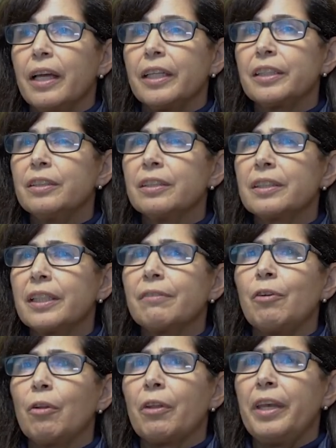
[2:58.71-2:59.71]
and you just think of
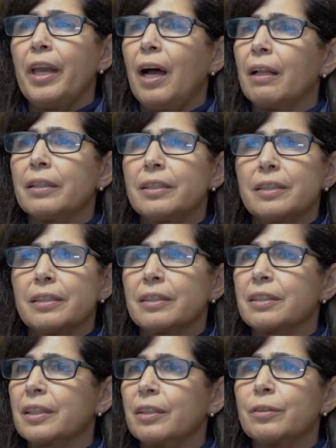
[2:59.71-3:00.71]
all the knowledge and
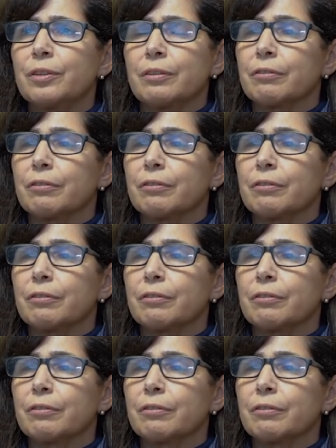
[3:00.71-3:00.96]
skills and